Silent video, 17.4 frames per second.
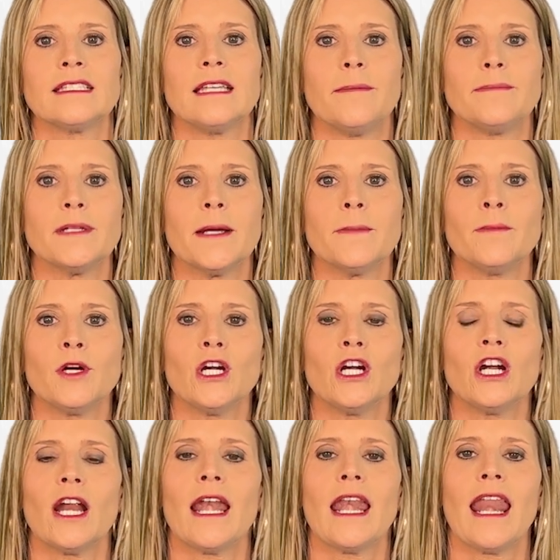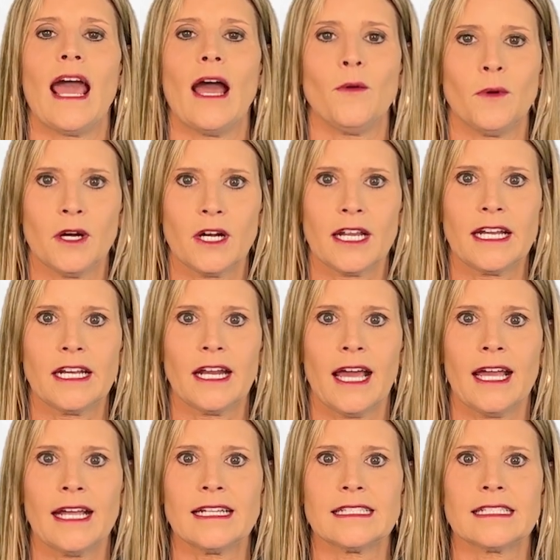September networking
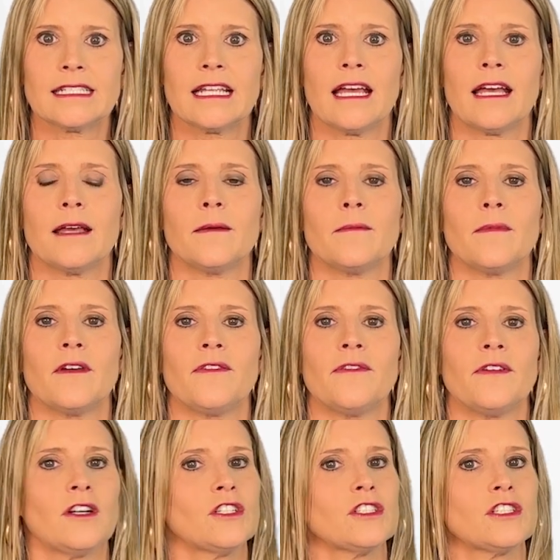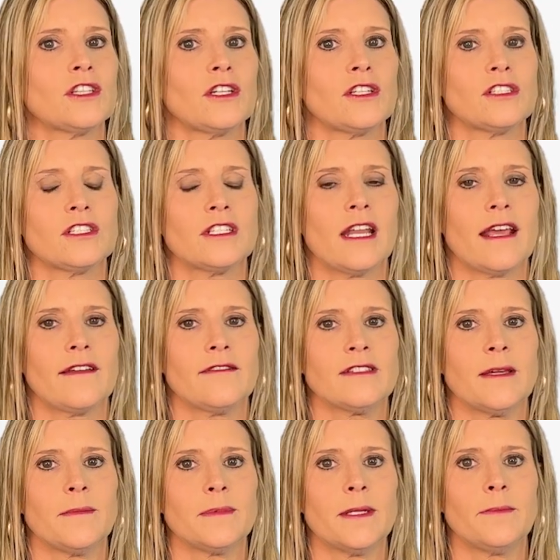night, the first Thursday
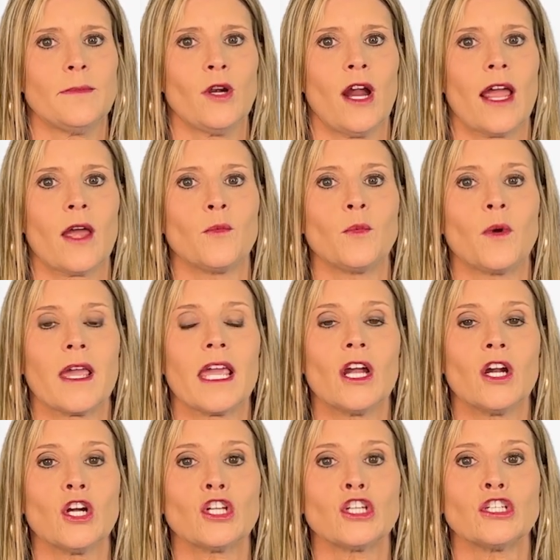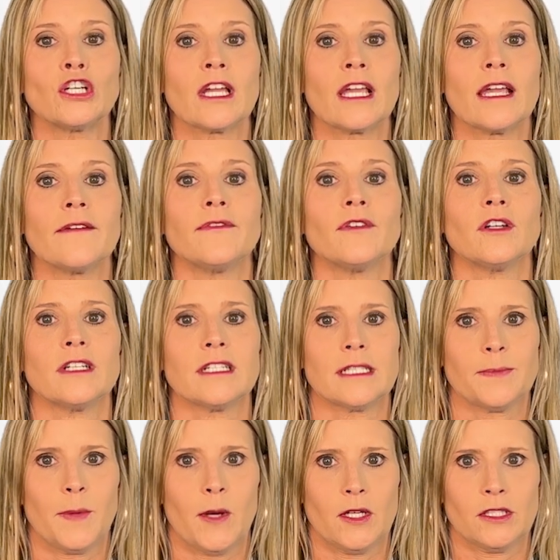of September, and we are looking for a
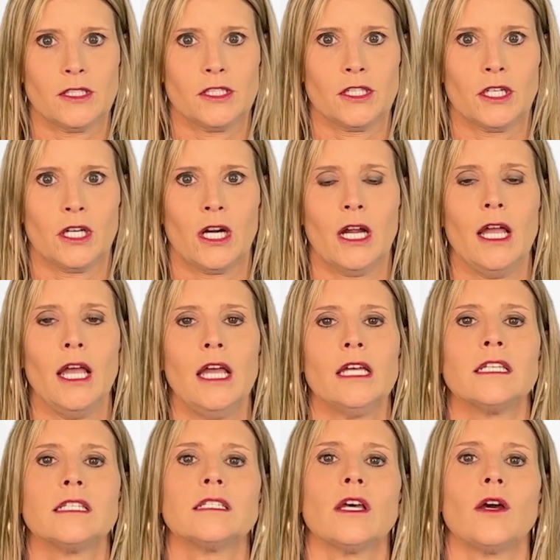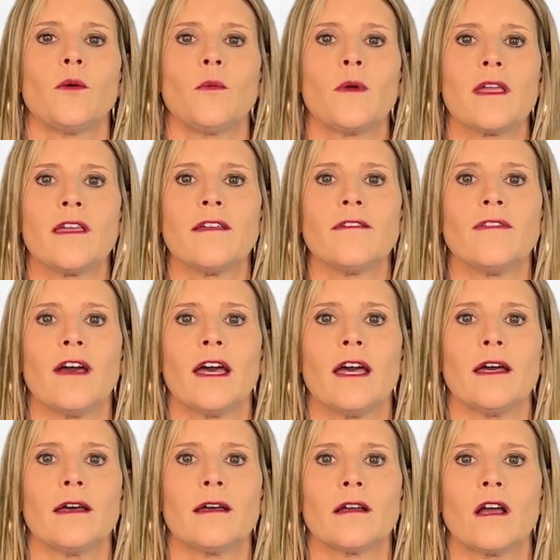sponsor. So we've
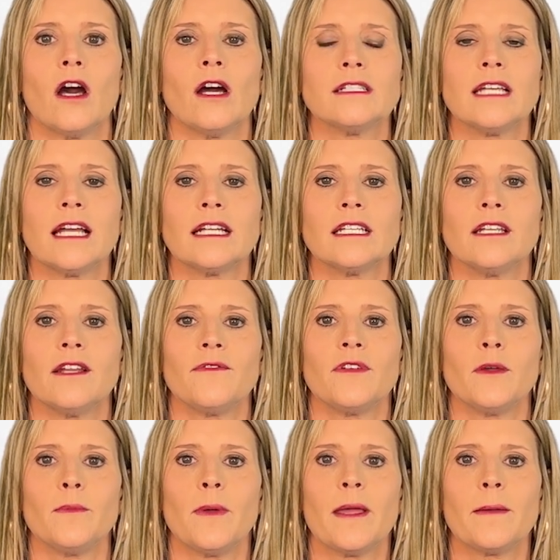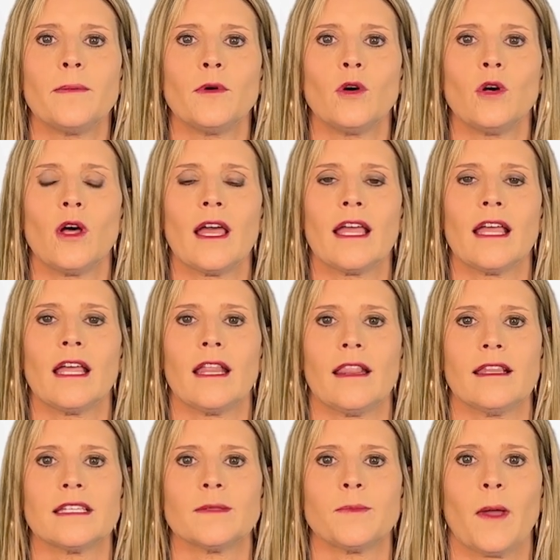contacted a few people
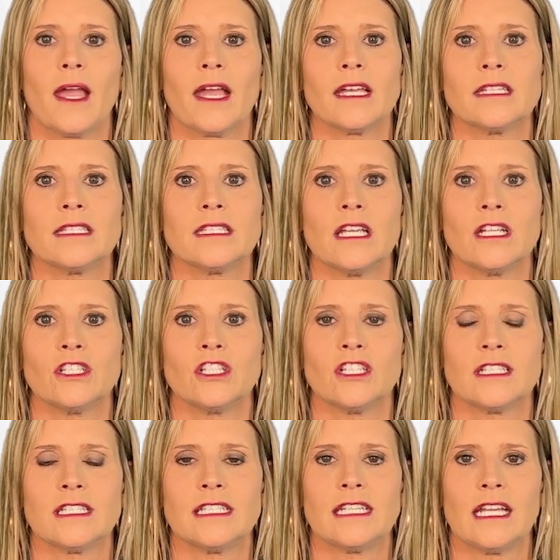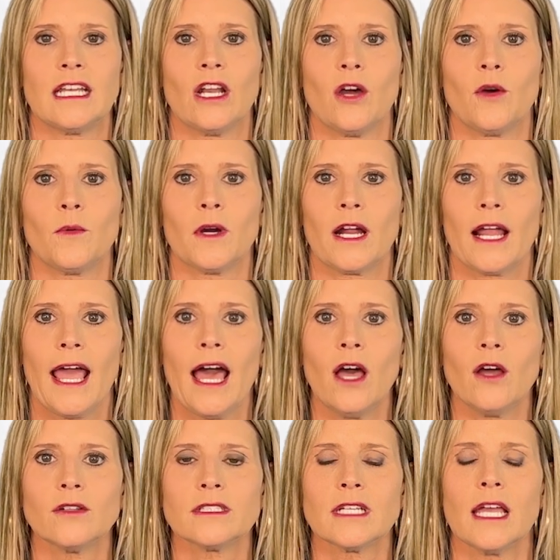and the space just did not work
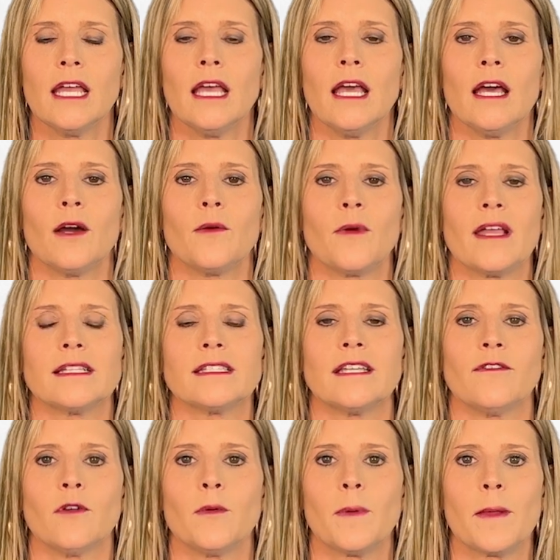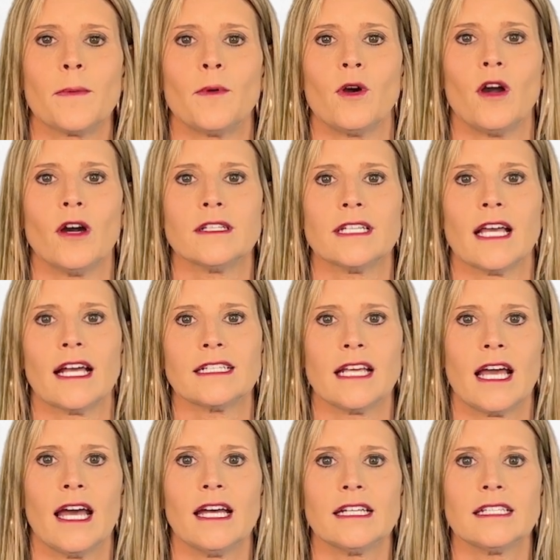out. We had several people
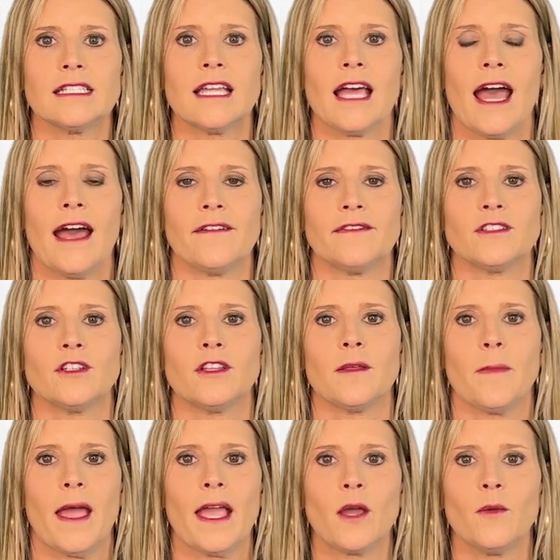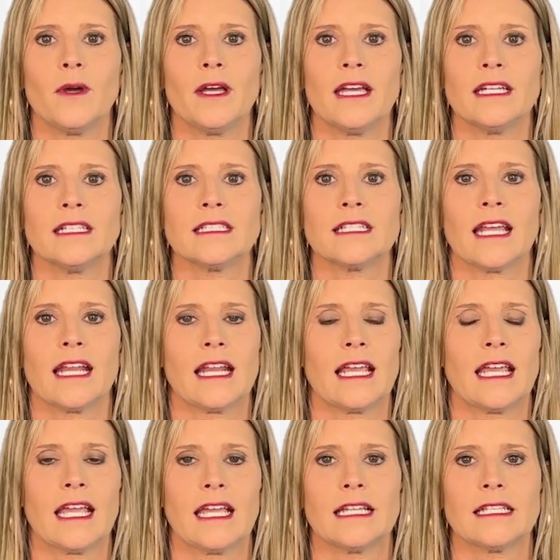contact us after the banquet. And
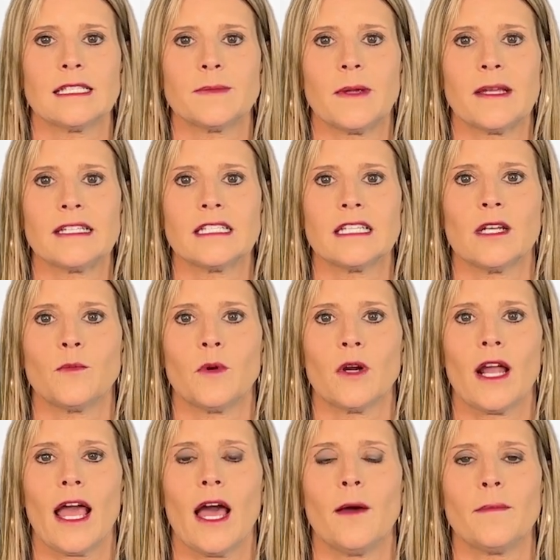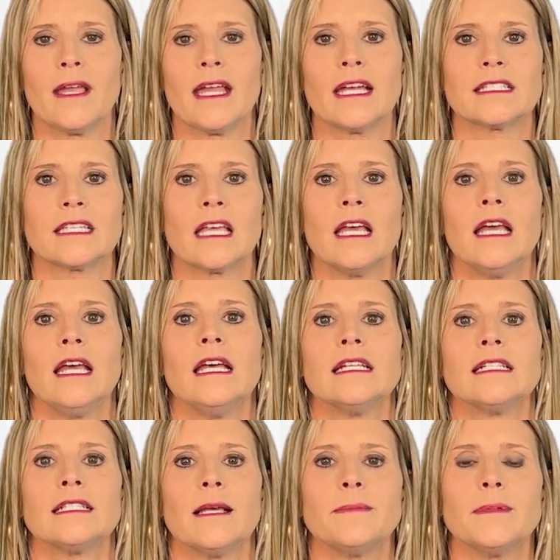again, space didn't work out because
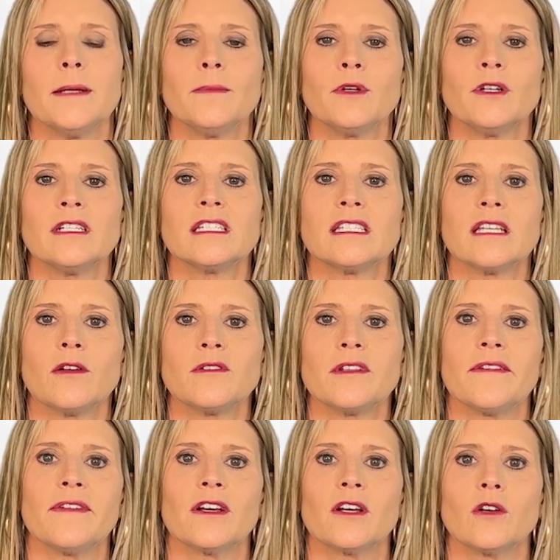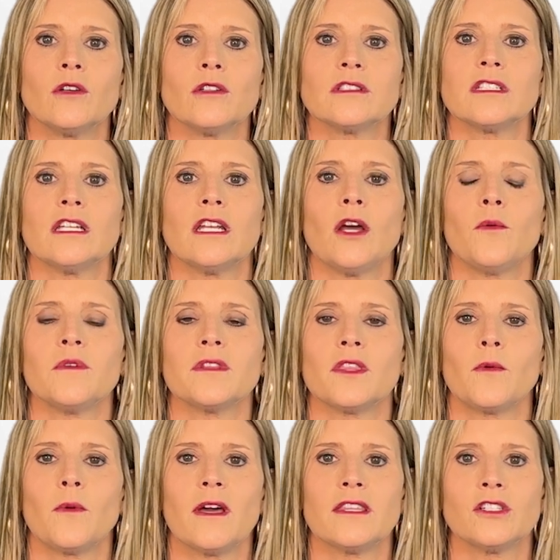September is so difficult to know
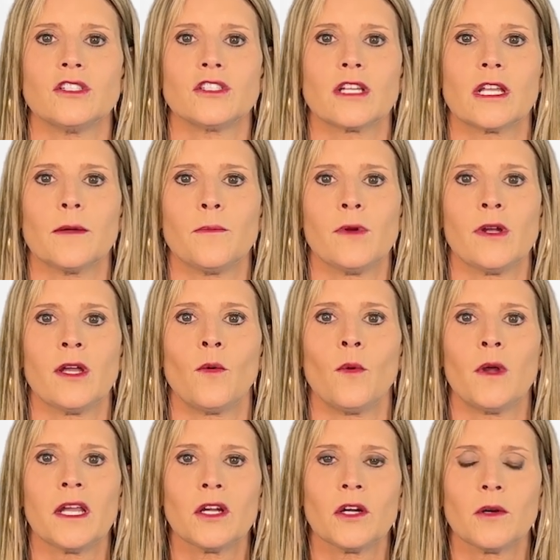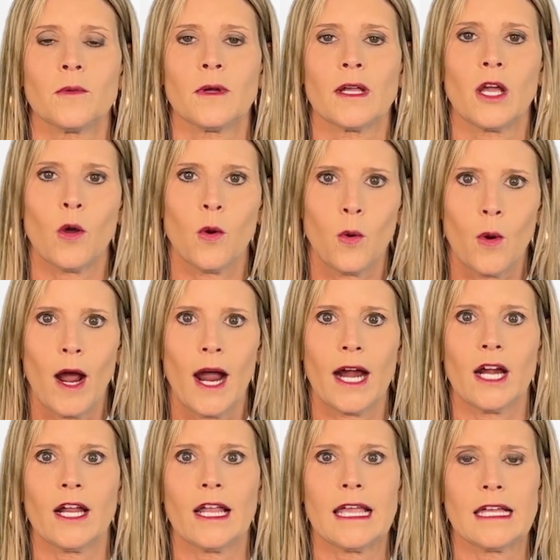what the weather is going to bring. We are
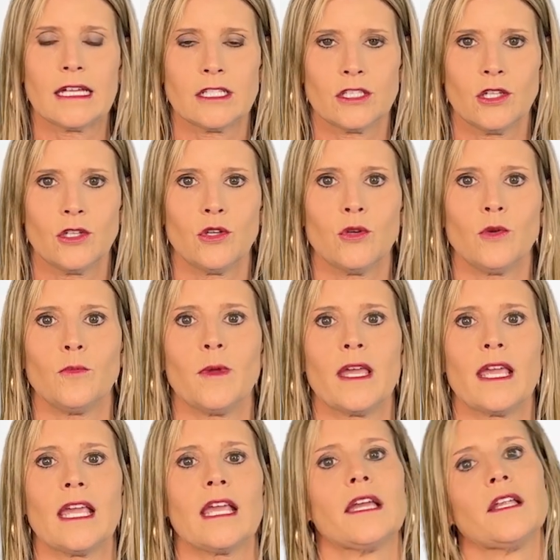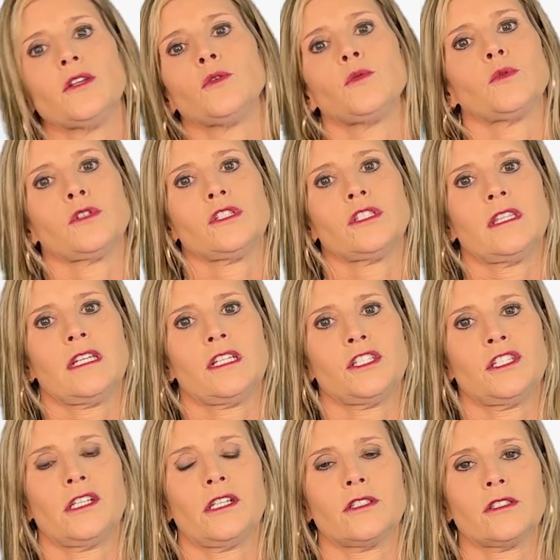requiring it to be indoors
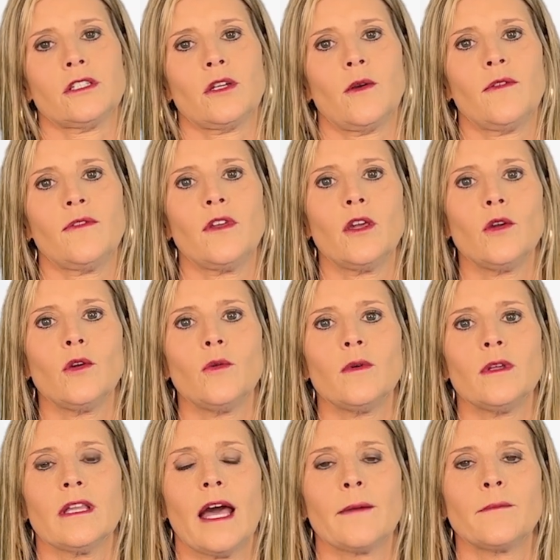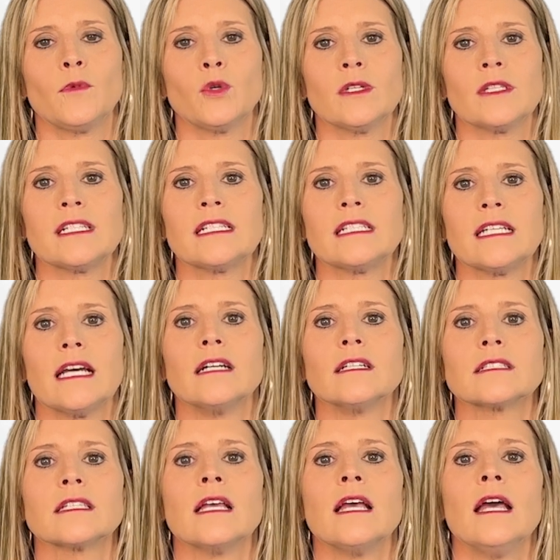this year. So if you would like more
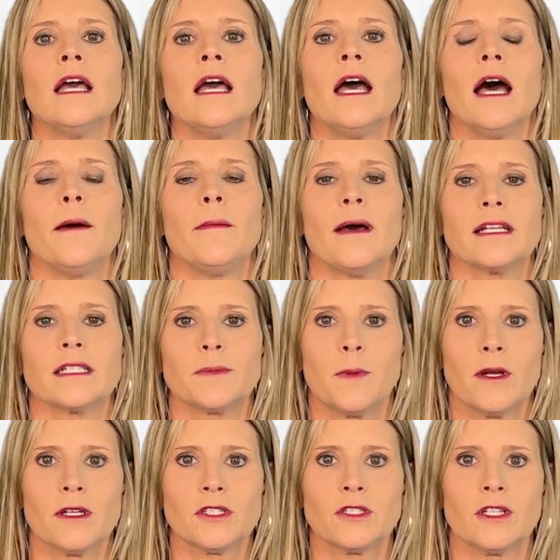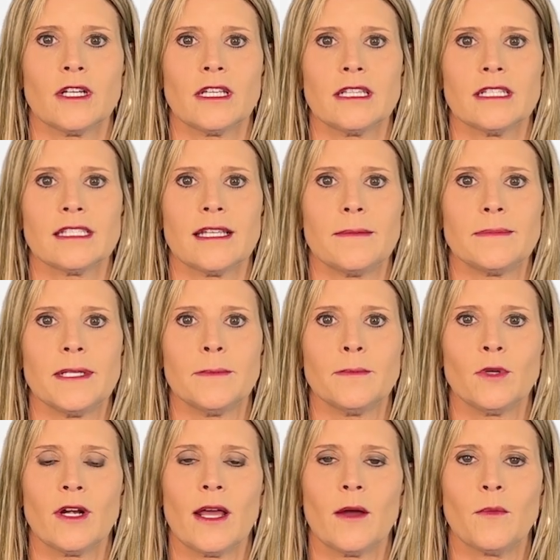details about sponsoring the
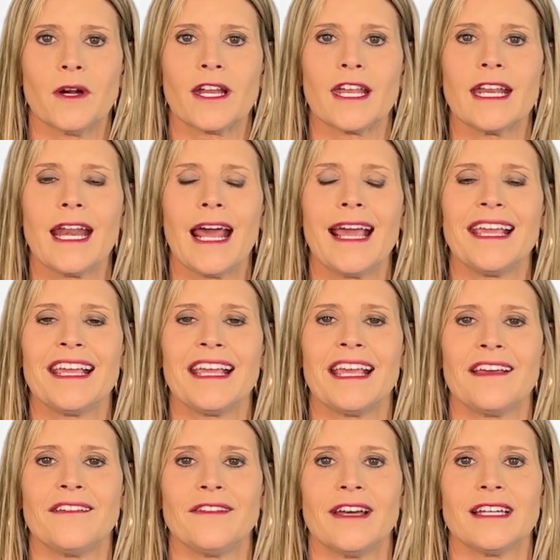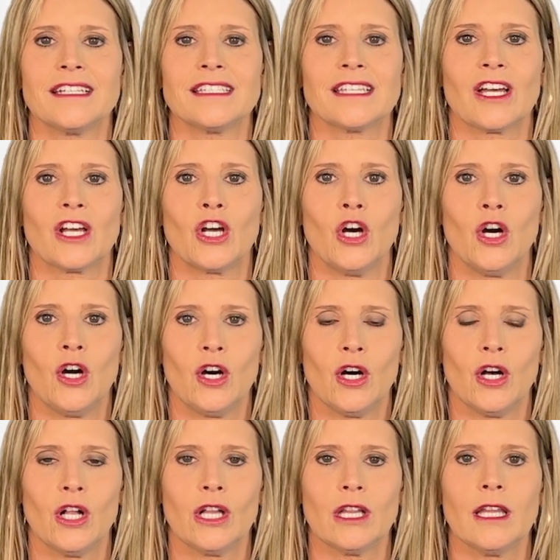September networking night, give us a
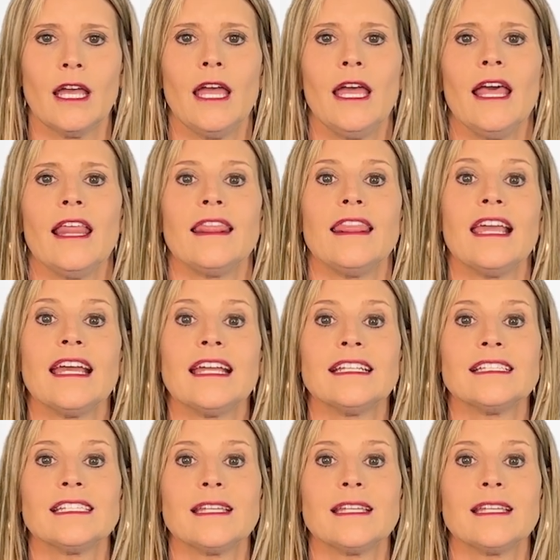call. Then